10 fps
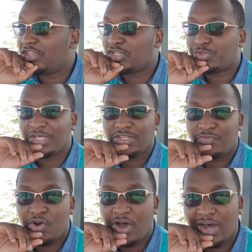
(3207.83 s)

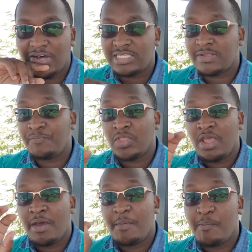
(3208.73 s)
24 hours,
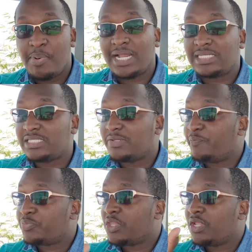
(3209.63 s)
but
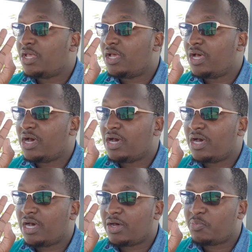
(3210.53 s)

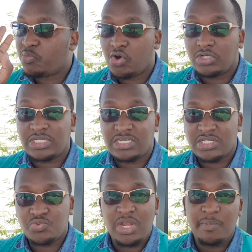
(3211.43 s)
content is
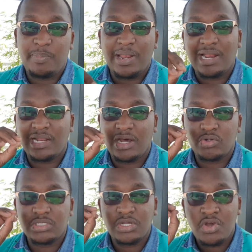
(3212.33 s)
really planned
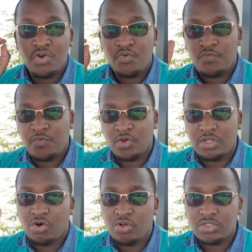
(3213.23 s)
out for the
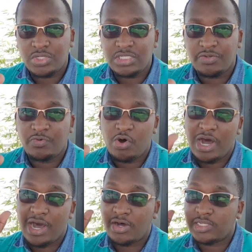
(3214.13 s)
whole 24
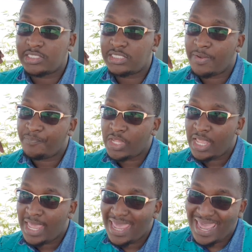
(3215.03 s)
hours.
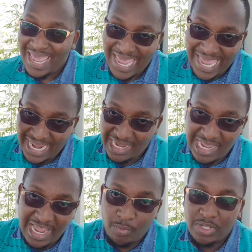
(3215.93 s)
And
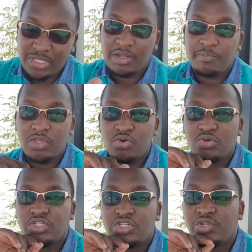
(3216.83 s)
I welcome you
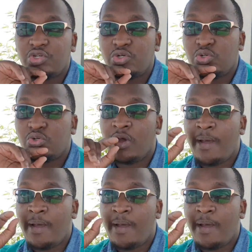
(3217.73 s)
to